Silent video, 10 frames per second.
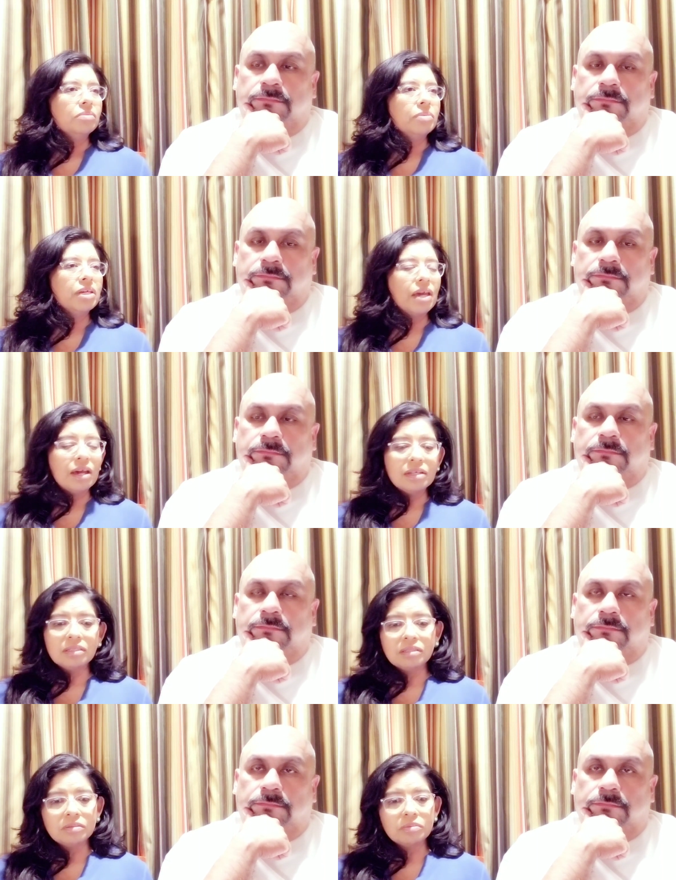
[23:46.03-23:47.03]
Speaker 1: We
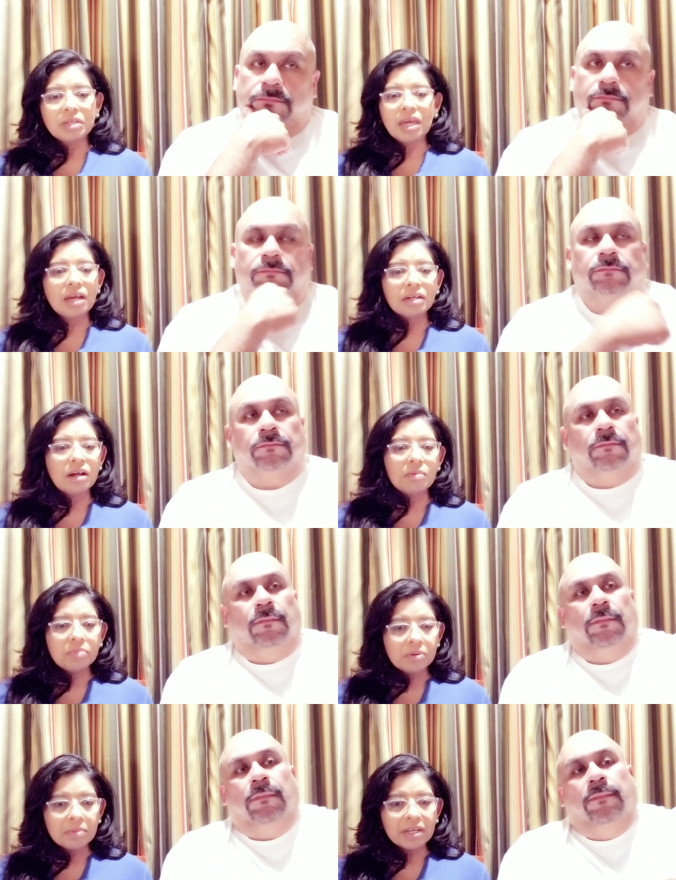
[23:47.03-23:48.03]
can't. We can't
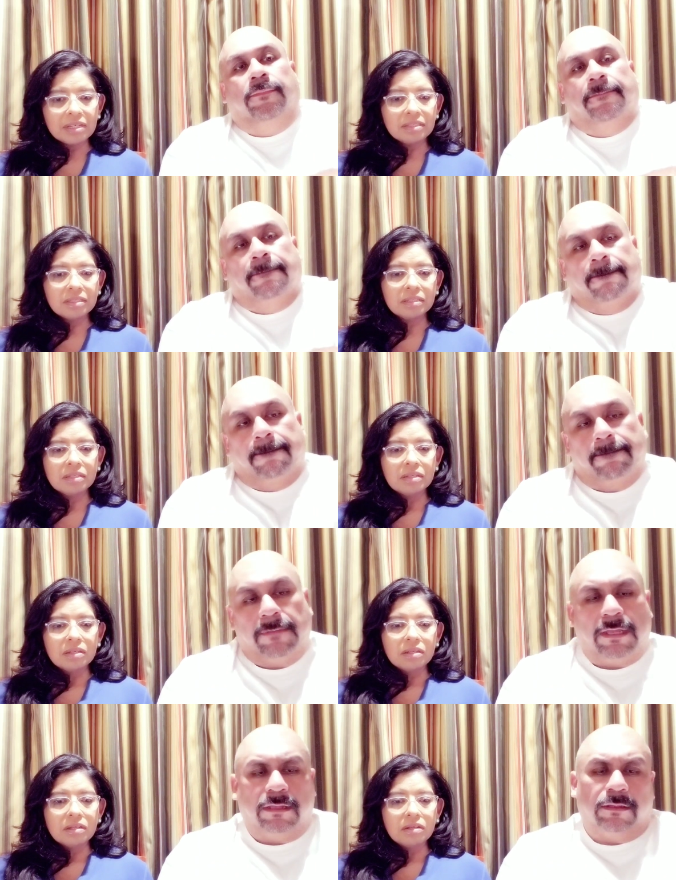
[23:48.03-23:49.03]
compromise.
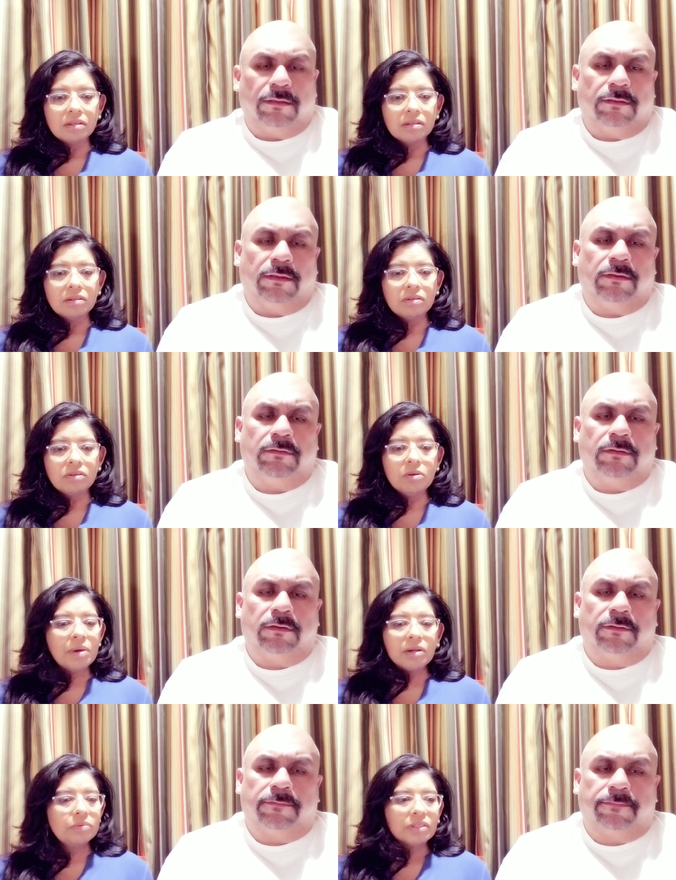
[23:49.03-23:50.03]
Speaker 2: Yeah, you know. No
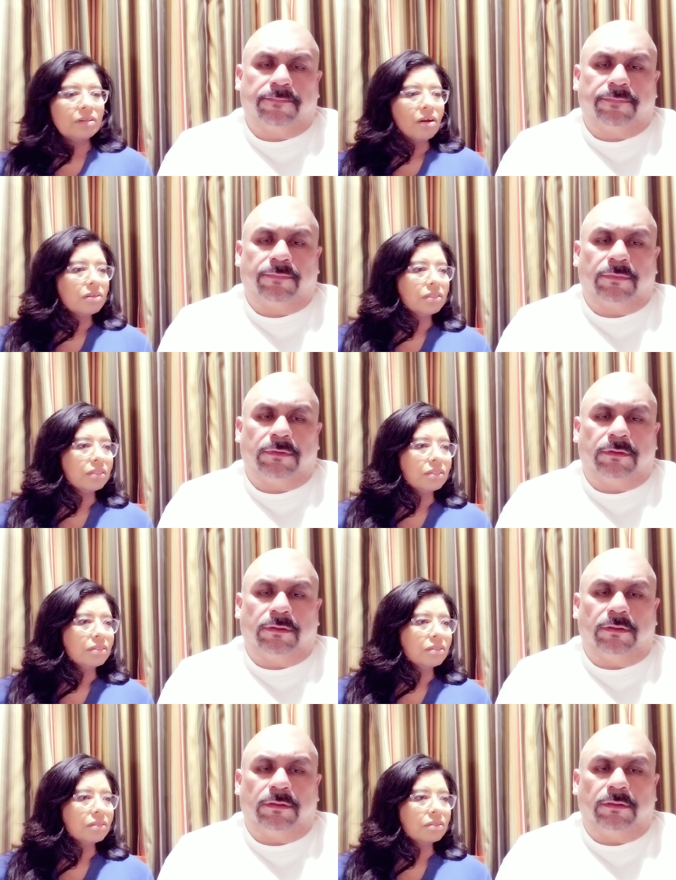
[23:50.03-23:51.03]
matter
Speaker 1: what the cost
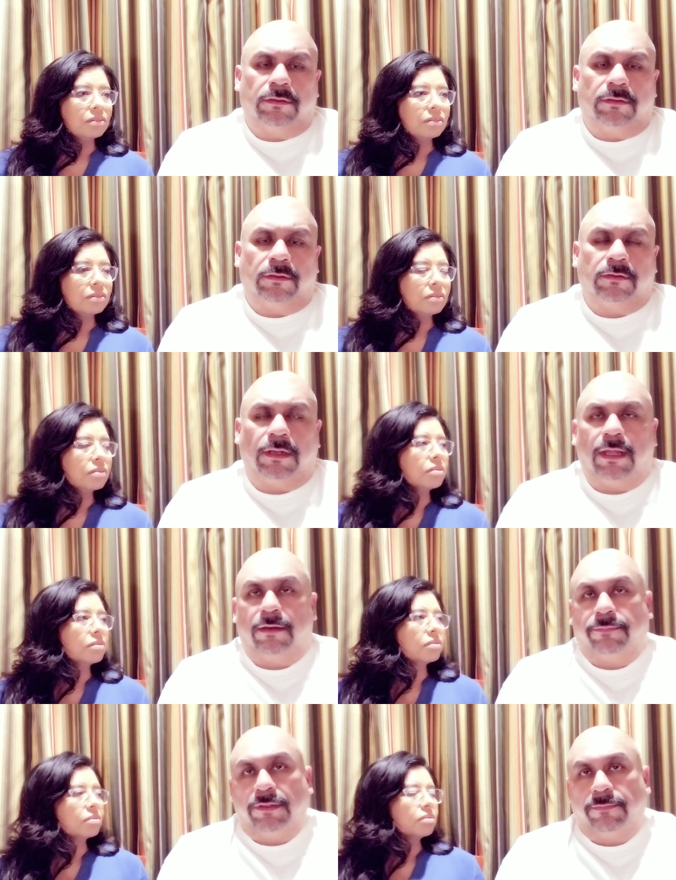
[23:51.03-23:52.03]
is.
Speaker 2: There's a
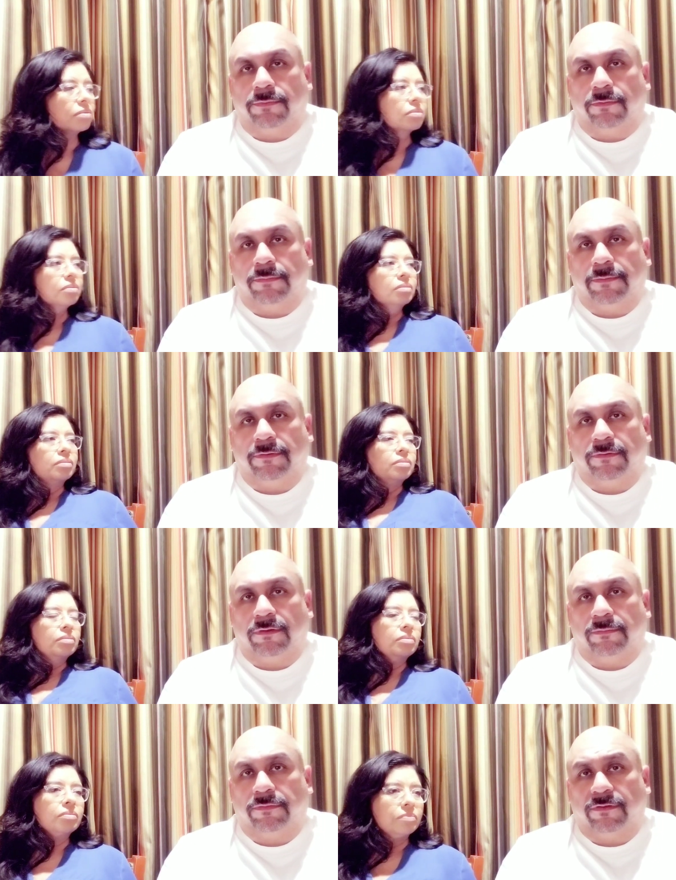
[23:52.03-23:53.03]
lot of people, and maybe
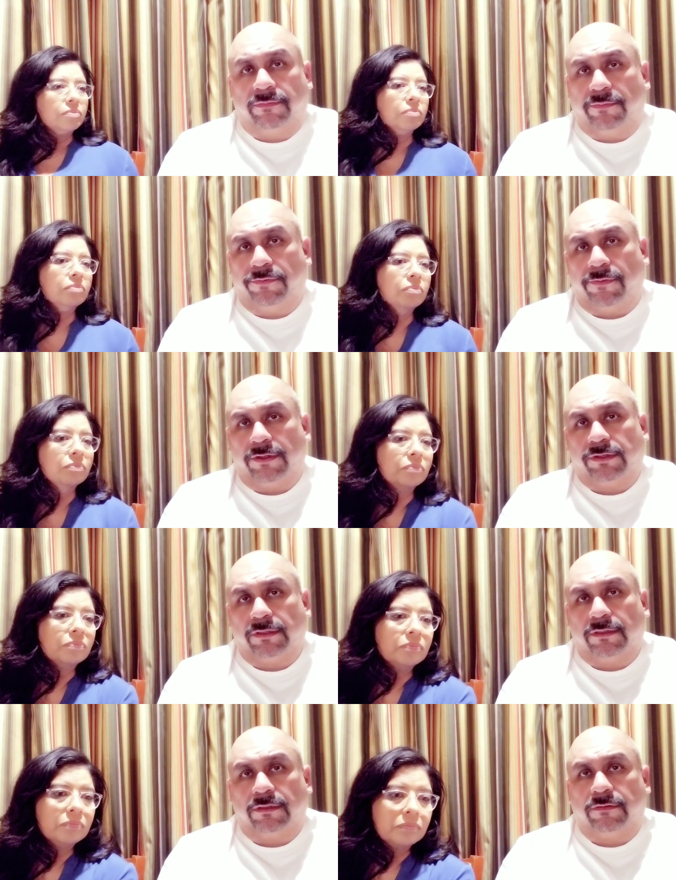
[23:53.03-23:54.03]
some some people
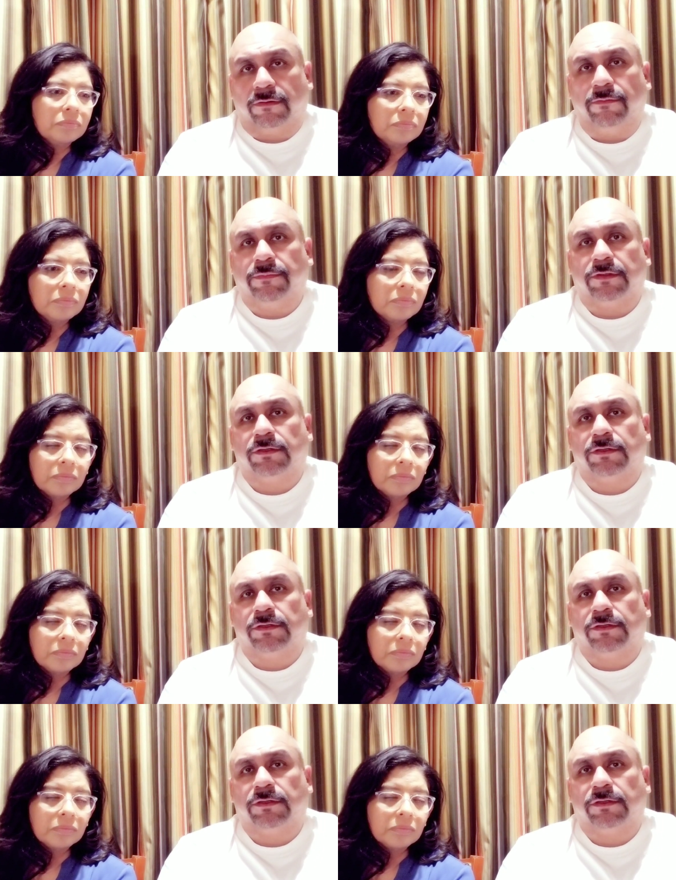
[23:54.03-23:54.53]
watching this. I'll be